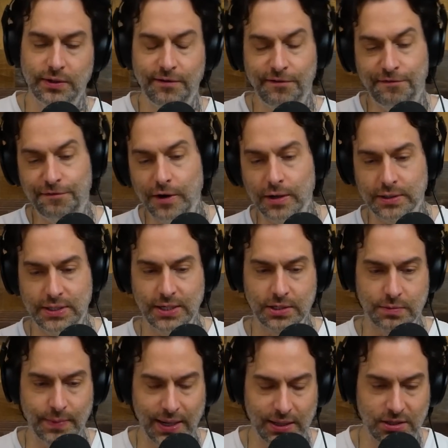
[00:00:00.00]
Fuck
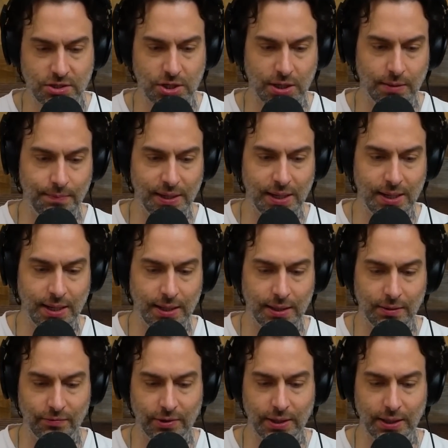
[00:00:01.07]
this, man. This chicken be
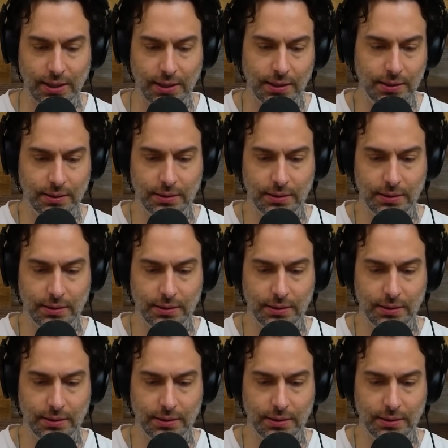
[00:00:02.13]
hitting, really.